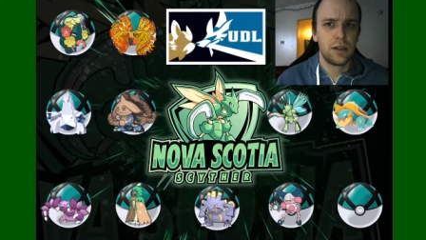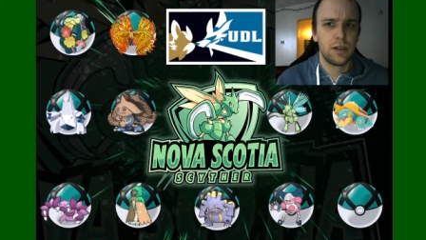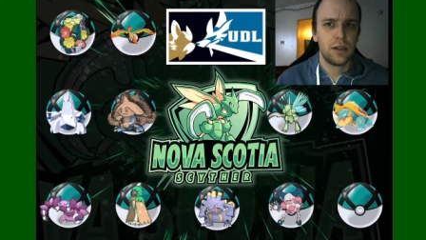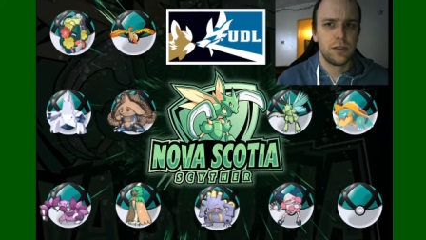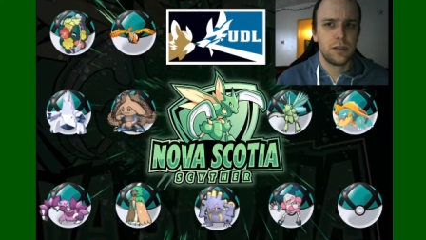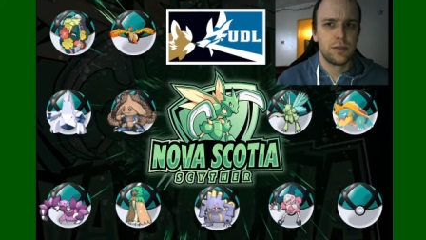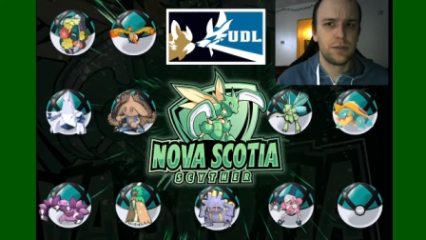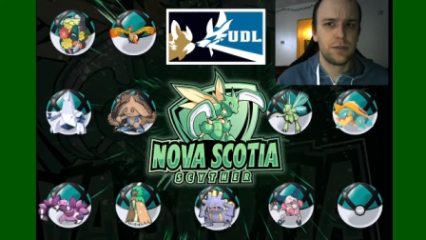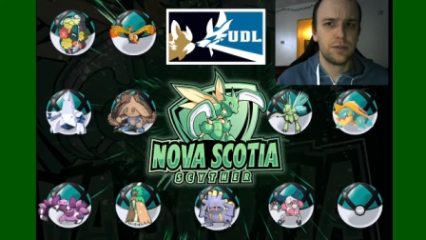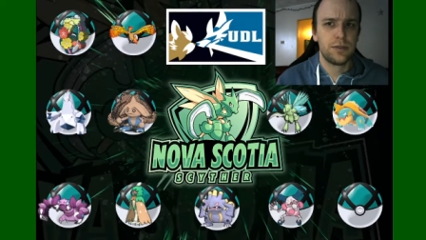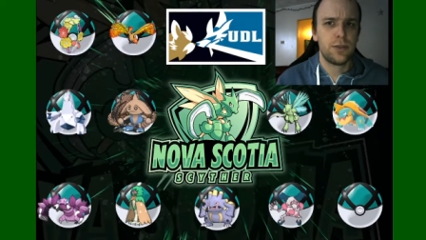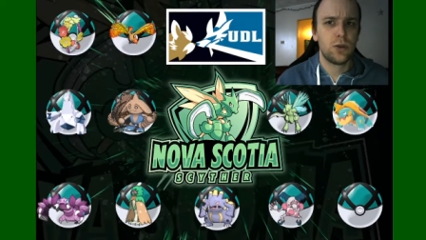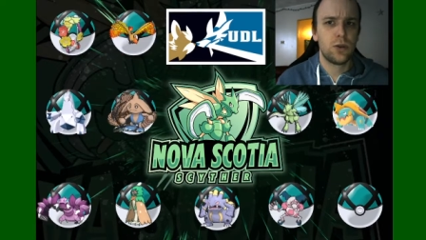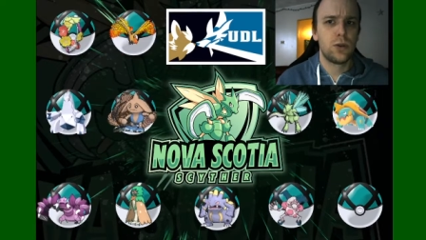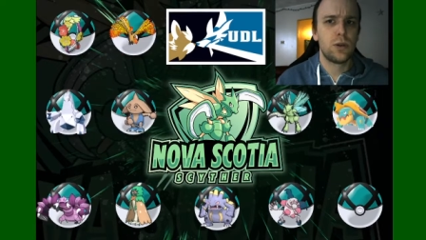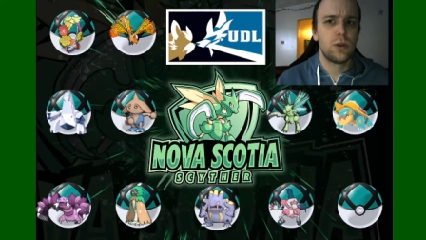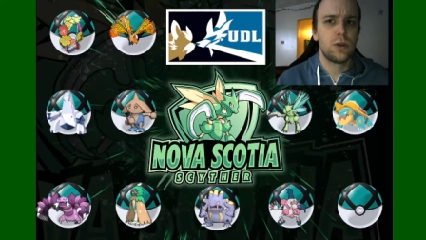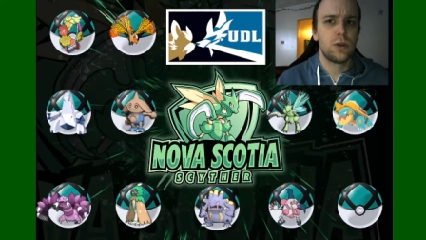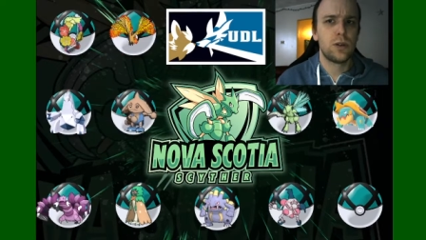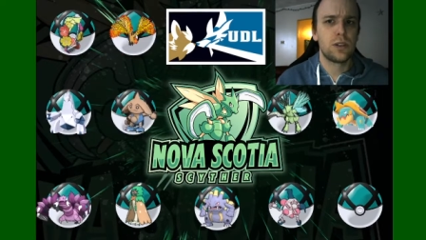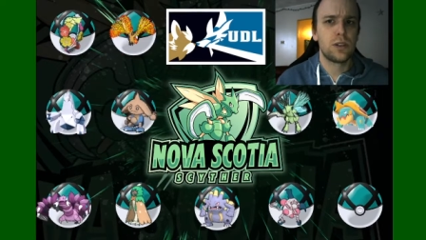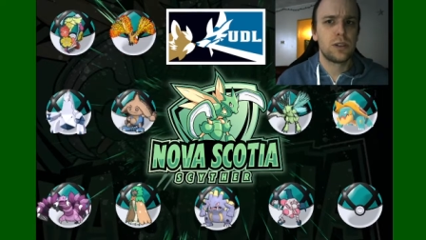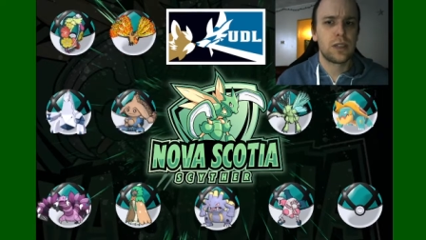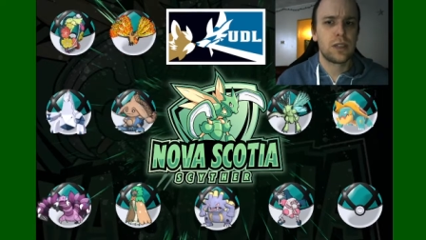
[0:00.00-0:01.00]

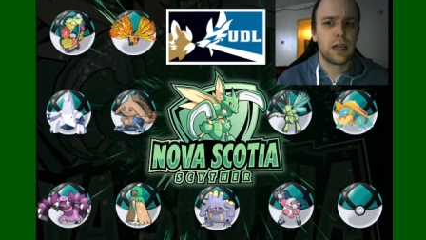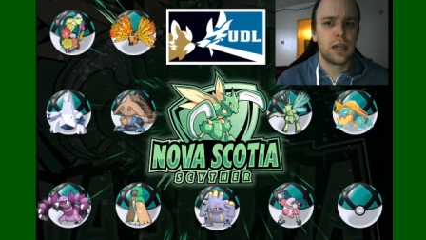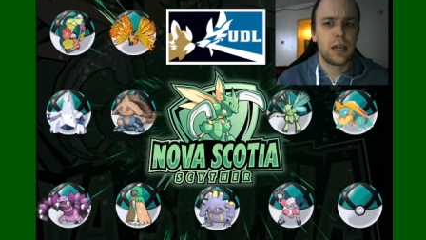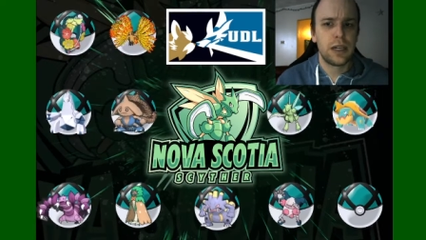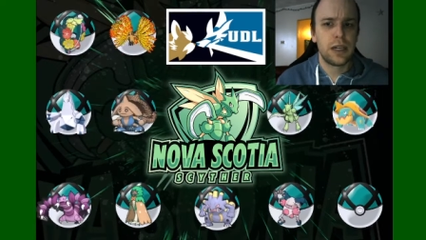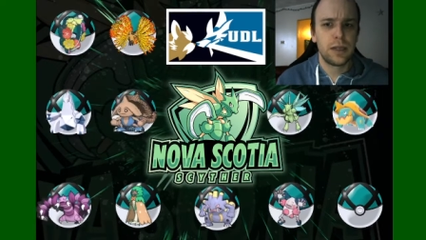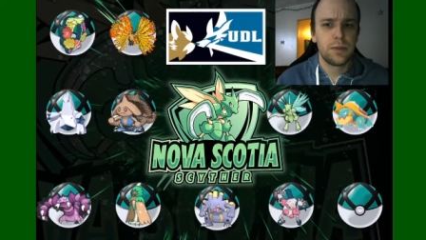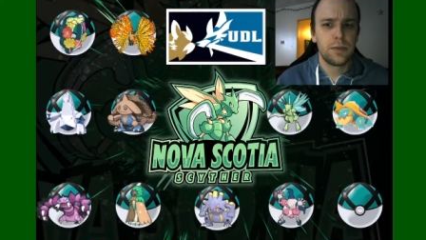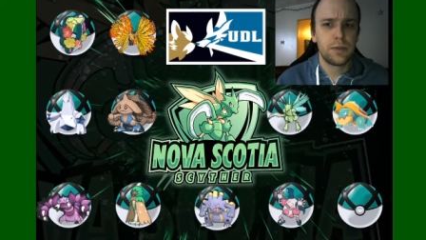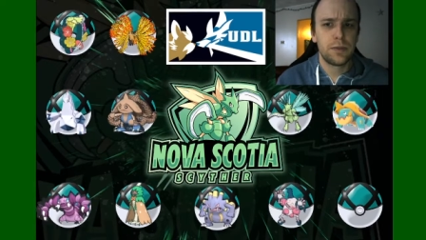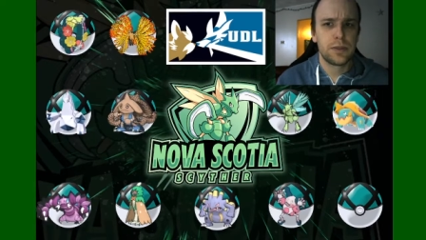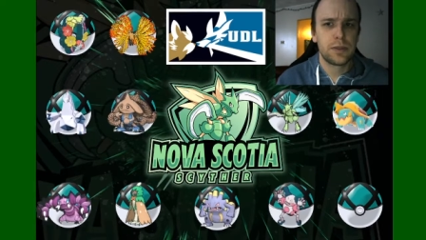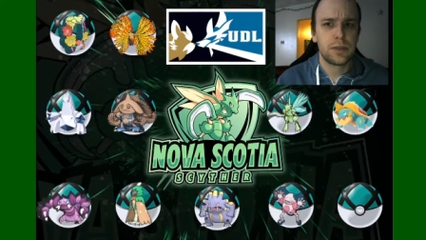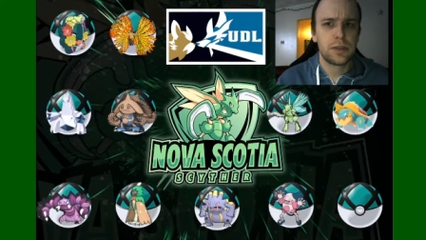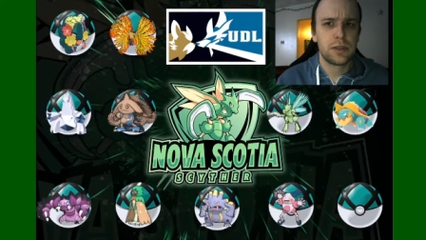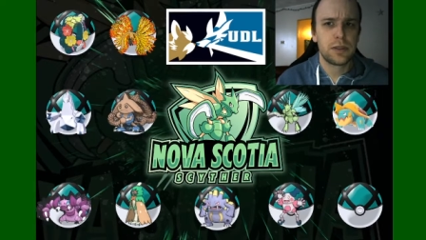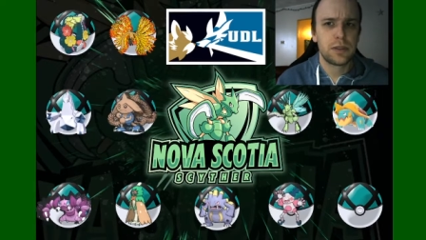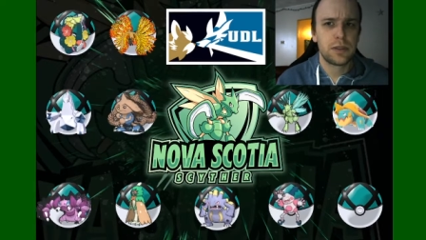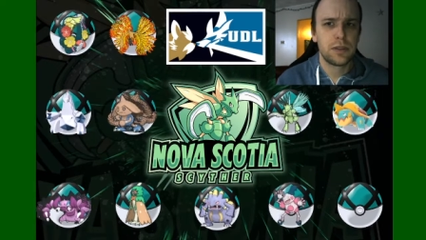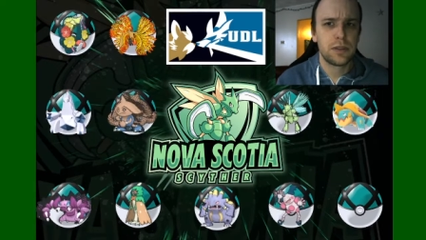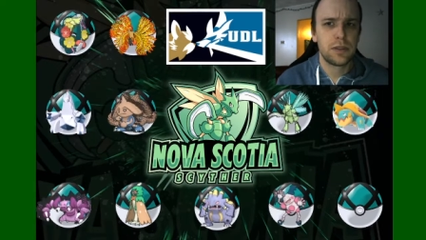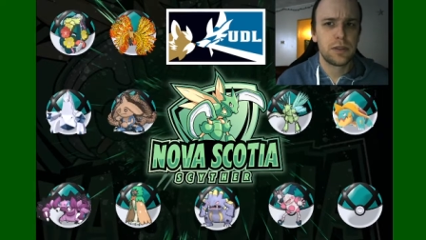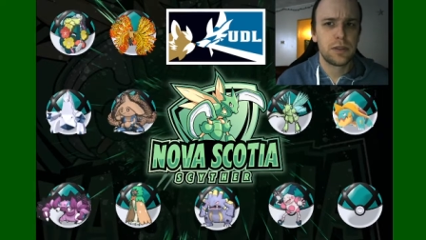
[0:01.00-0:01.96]
4 types